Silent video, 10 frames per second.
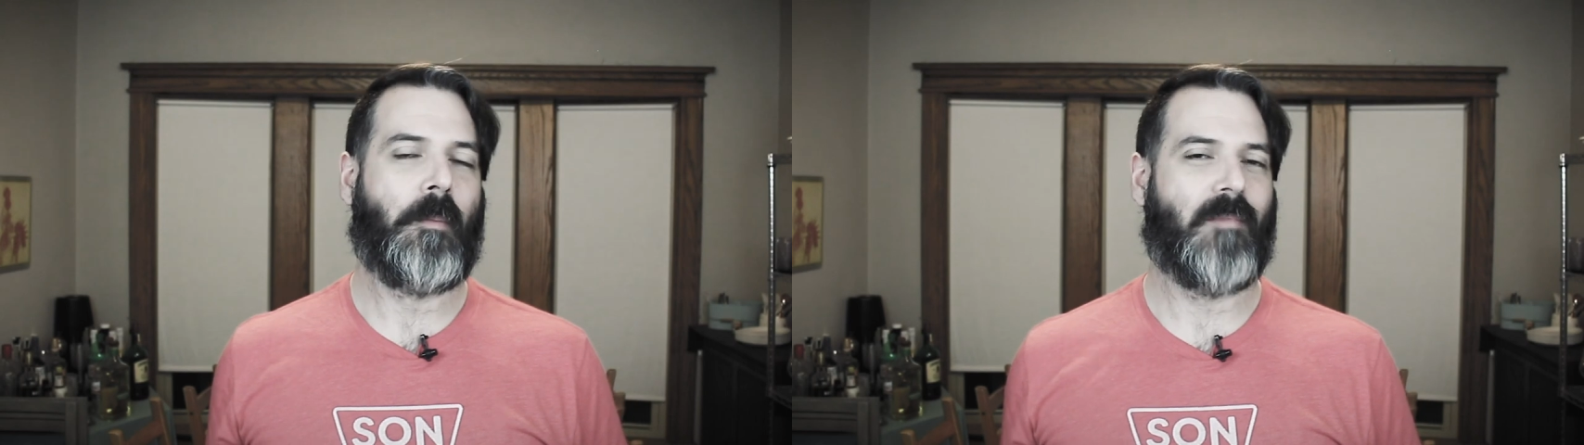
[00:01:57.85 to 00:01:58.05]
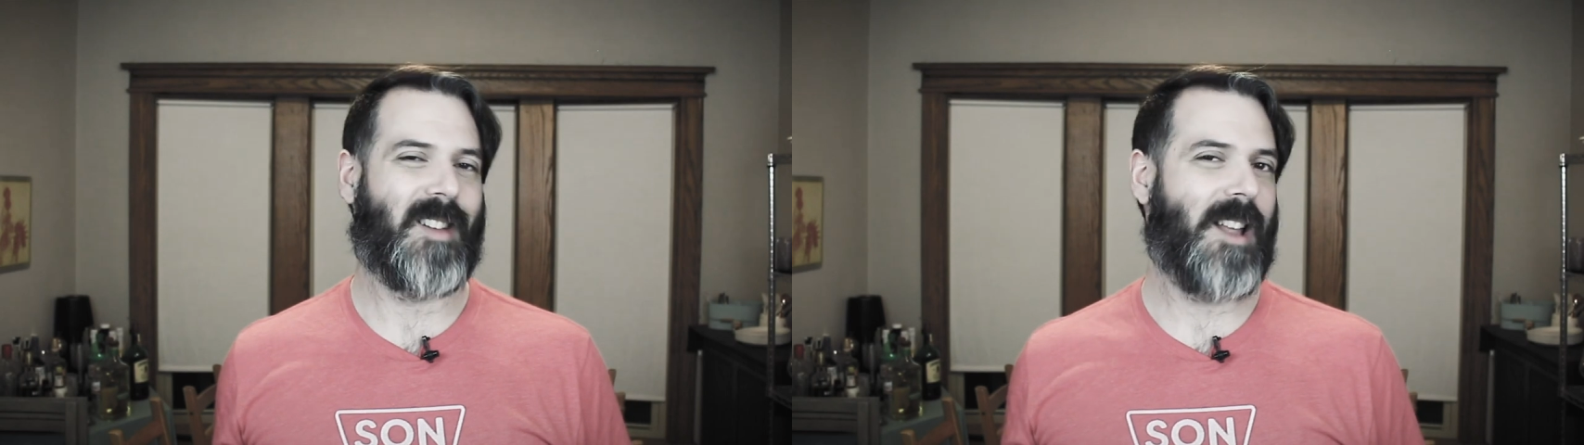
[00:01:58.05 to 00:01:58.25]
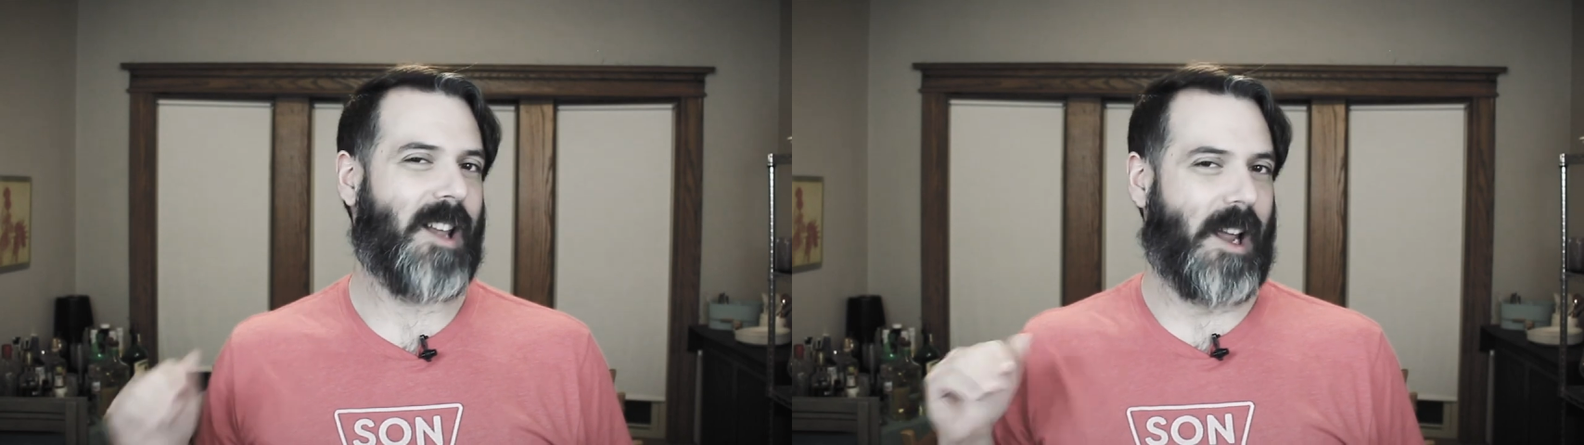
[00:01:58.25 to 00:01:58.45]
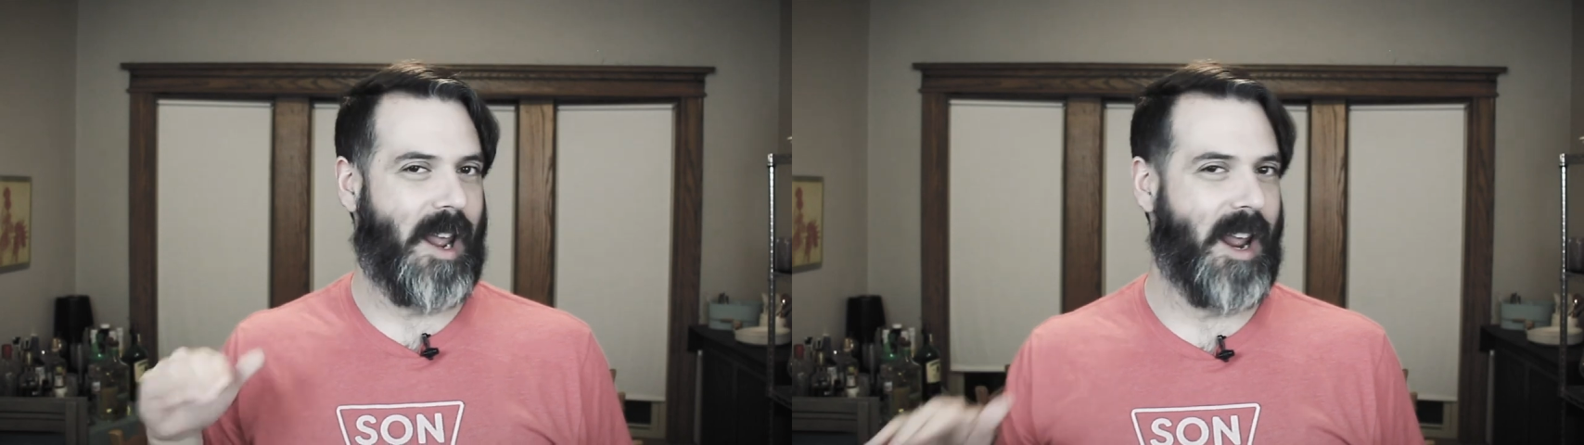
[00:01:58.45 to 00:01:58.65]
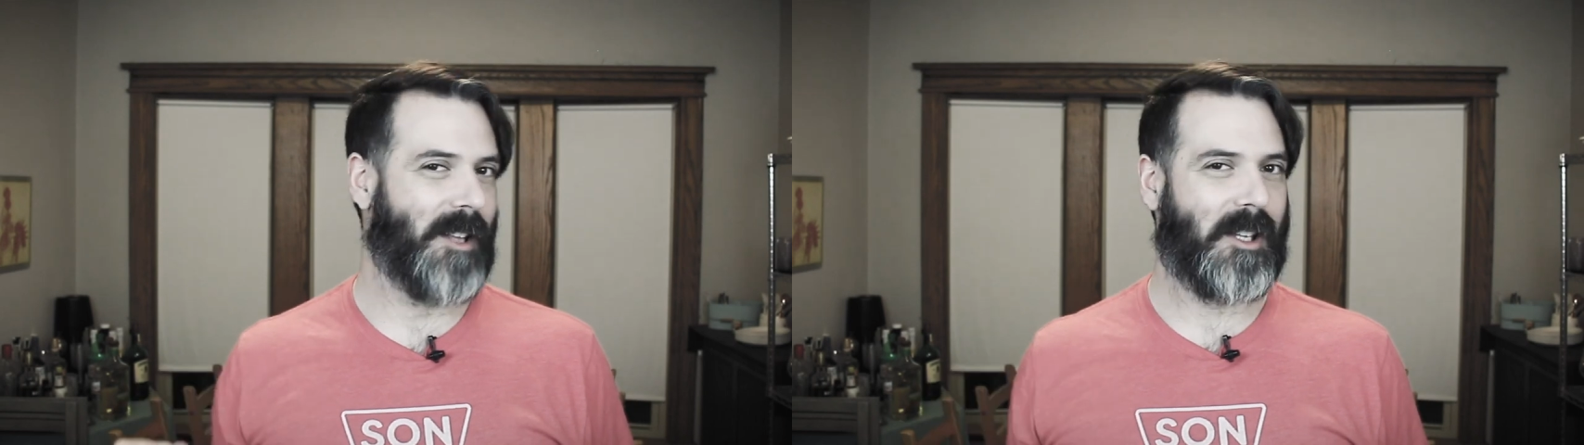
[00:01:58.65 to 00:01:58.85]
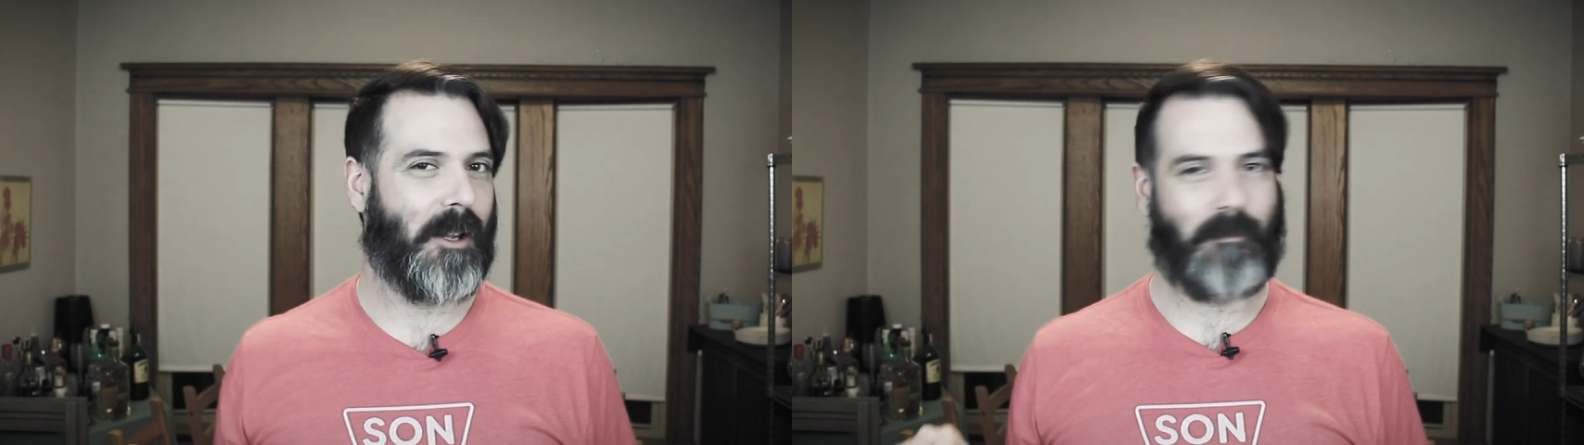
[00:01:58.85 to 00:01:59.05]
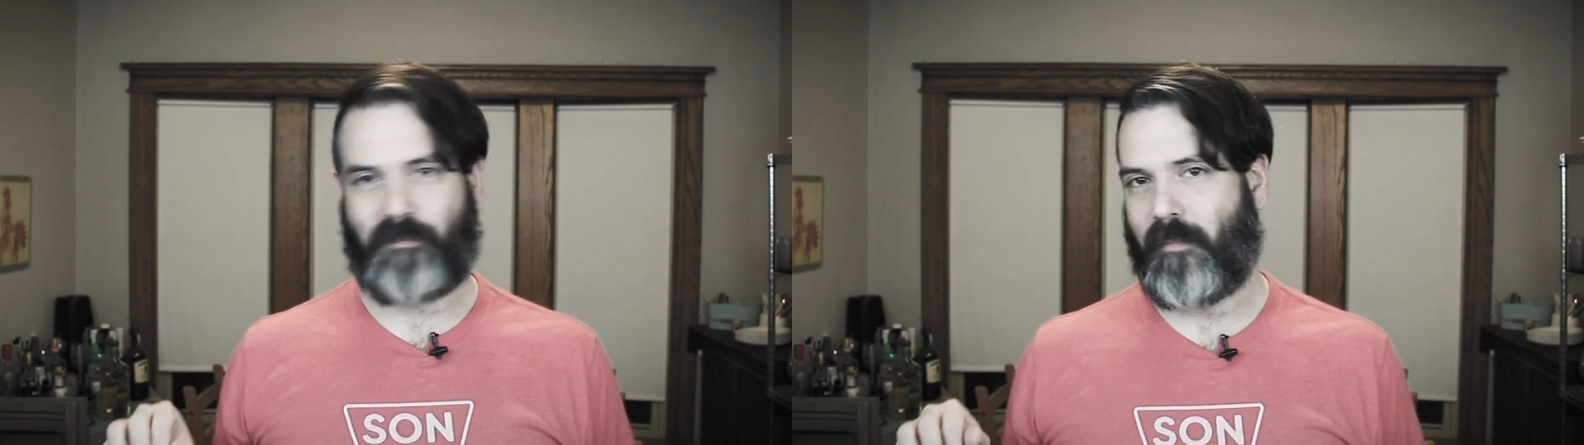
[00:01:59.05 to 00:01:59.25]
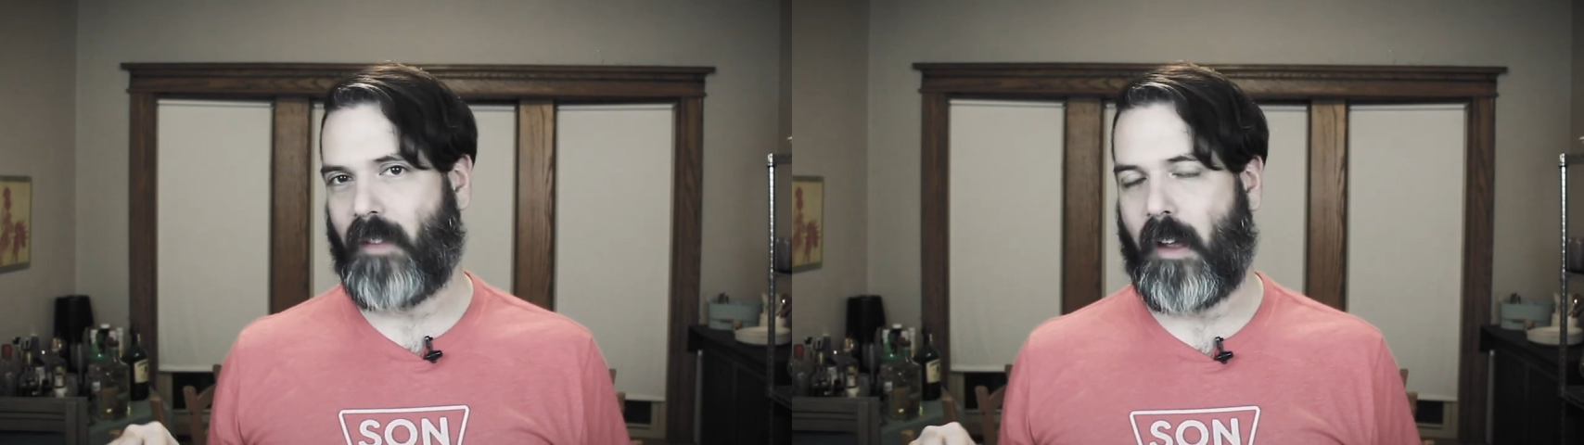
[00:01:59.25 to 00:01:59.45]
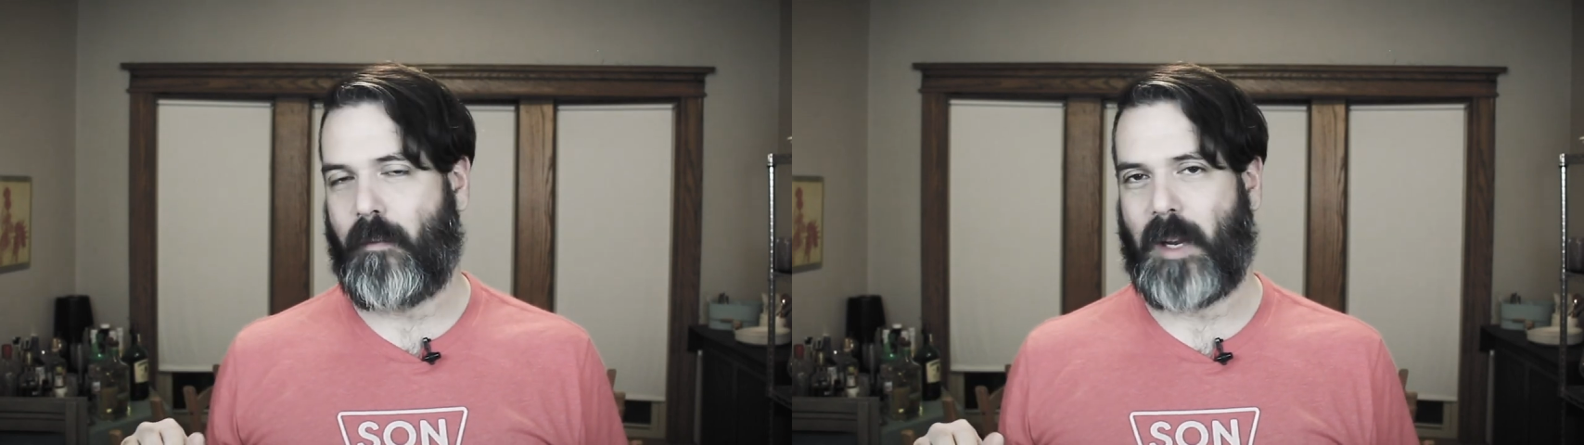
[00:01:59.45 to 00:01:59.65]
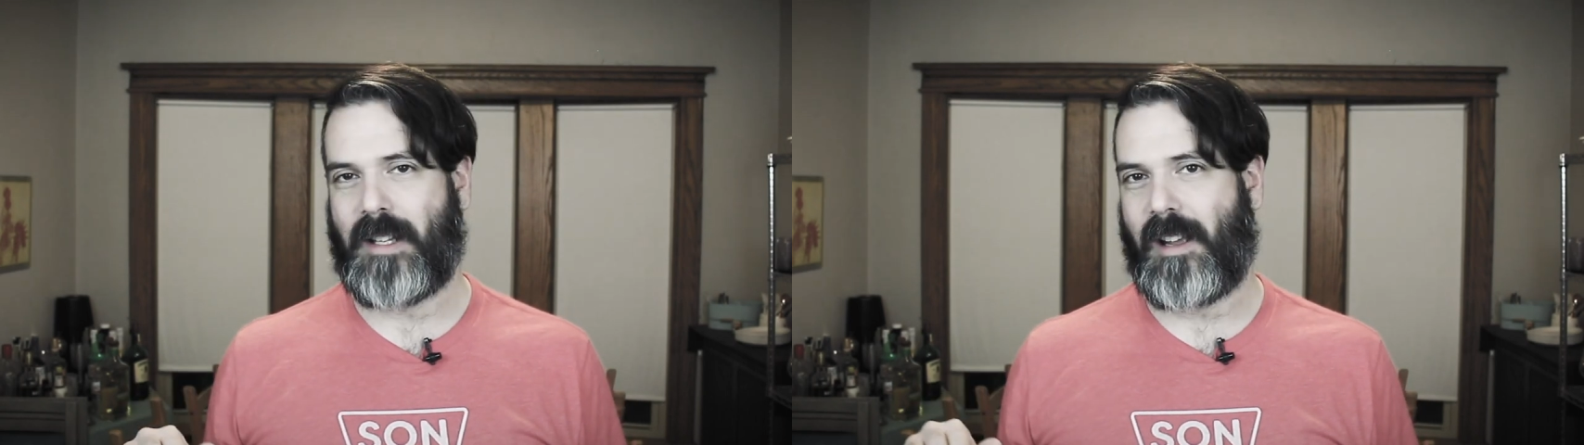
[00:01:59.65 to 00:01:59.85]
it's kind of like a hint
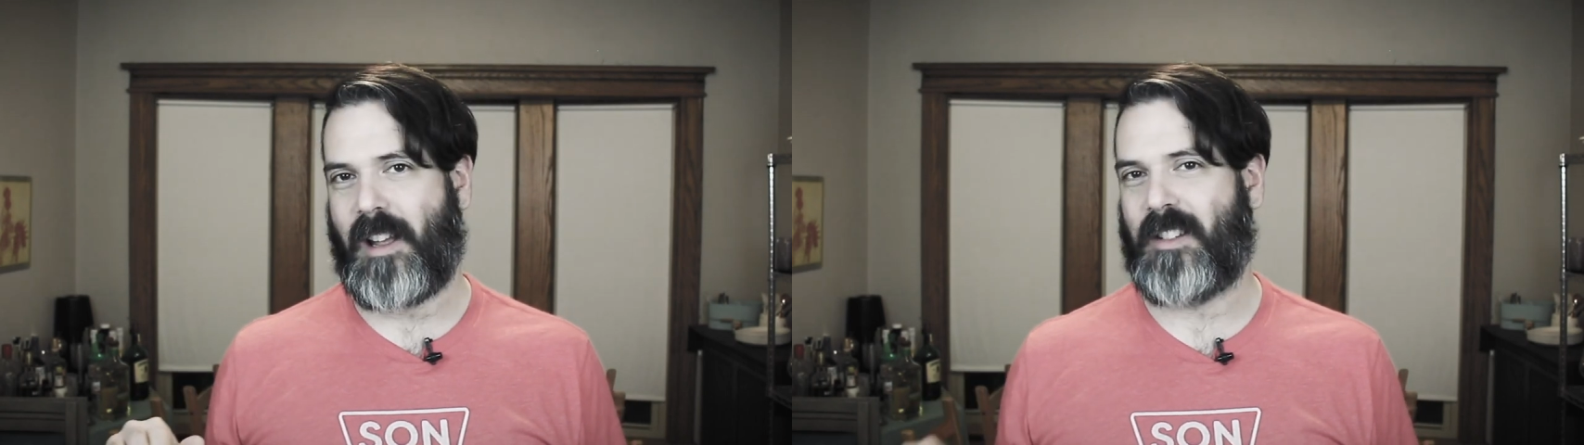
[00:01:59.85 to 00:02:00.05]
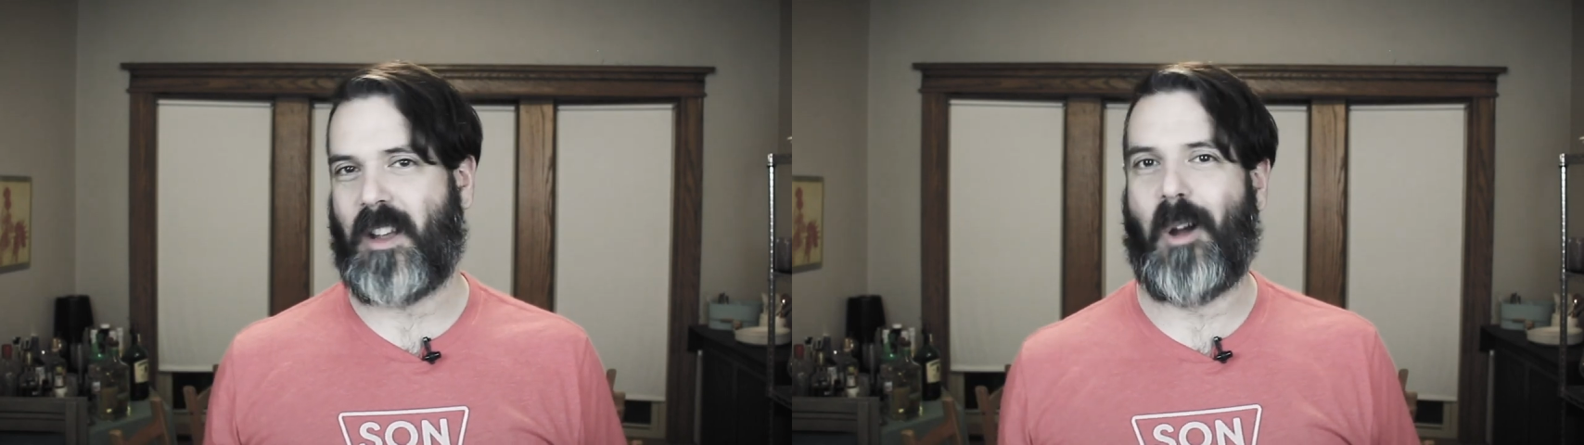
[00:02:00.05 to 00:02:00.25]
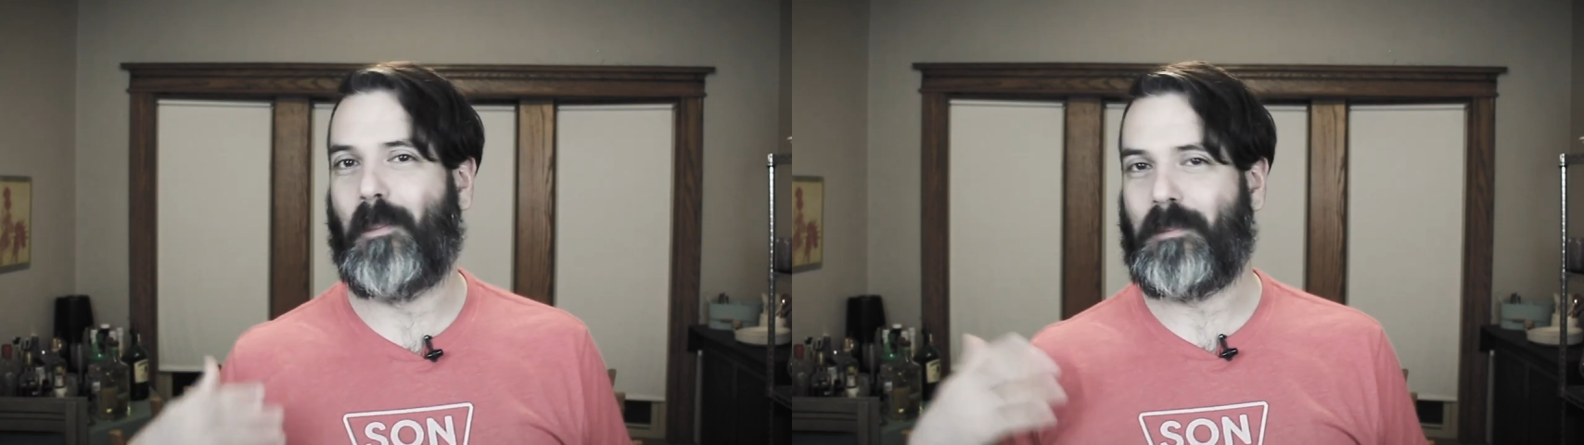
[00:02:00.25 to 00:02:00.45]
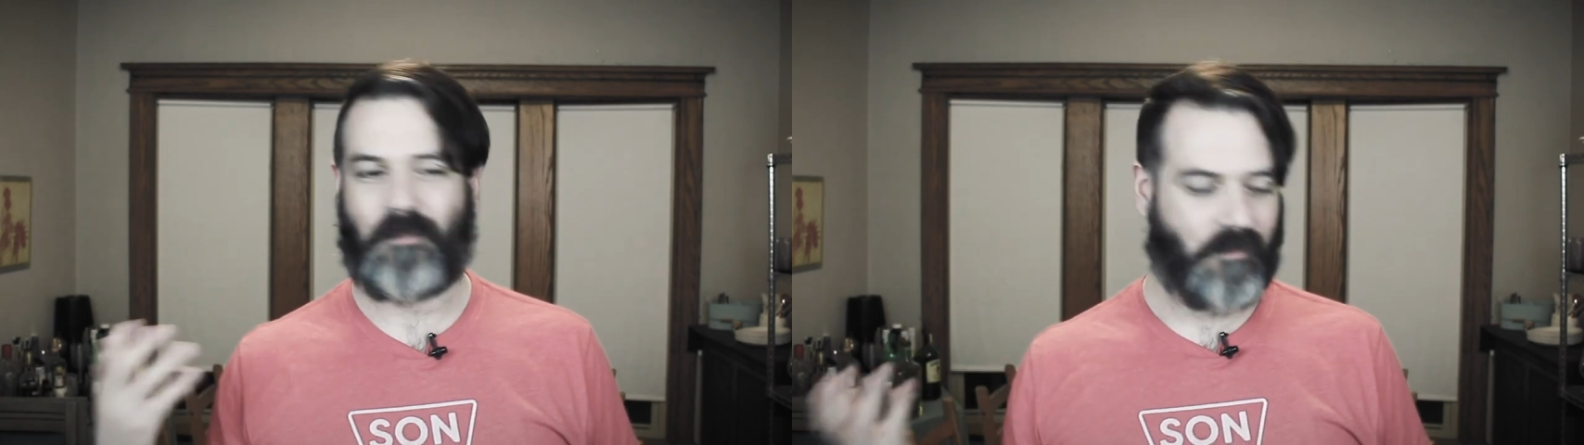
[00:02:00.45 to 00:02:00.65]
of pizza. So